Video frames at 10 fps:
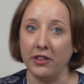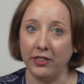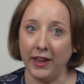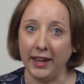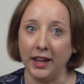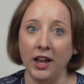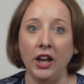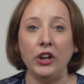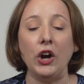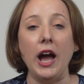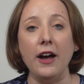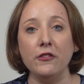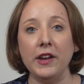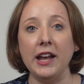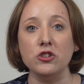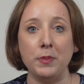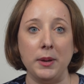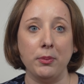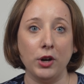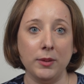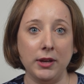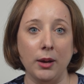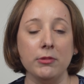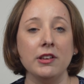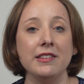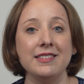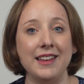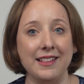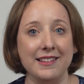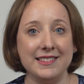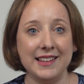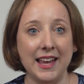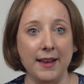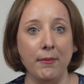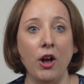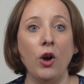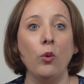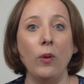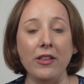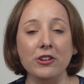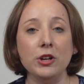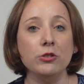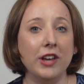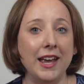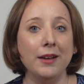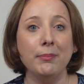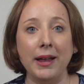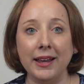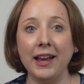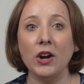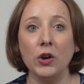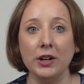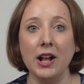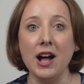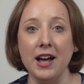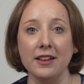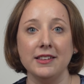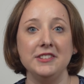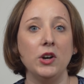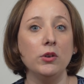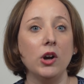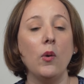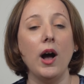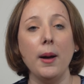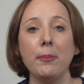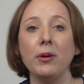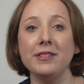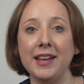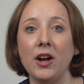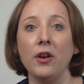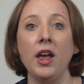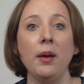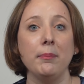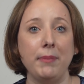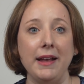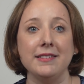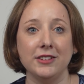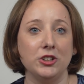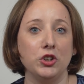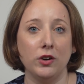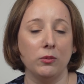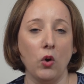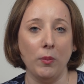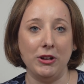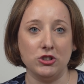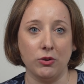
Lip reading: the thing, your FEHB premiums stay the same whether you take Medicare or not. They don't go up or down based on your enrollment